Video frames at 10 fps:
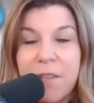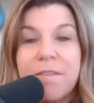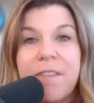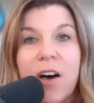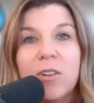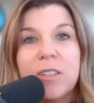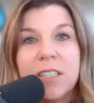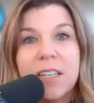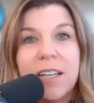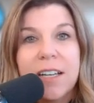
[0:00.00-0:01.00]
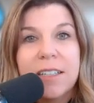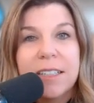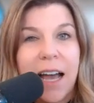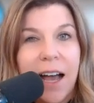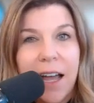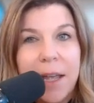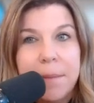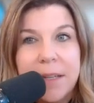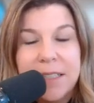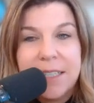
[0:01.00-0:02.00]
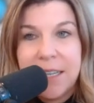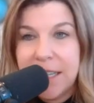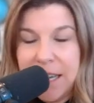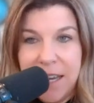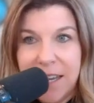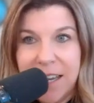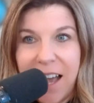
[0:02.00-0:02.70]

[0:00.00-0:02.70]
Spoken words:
felt time ticking.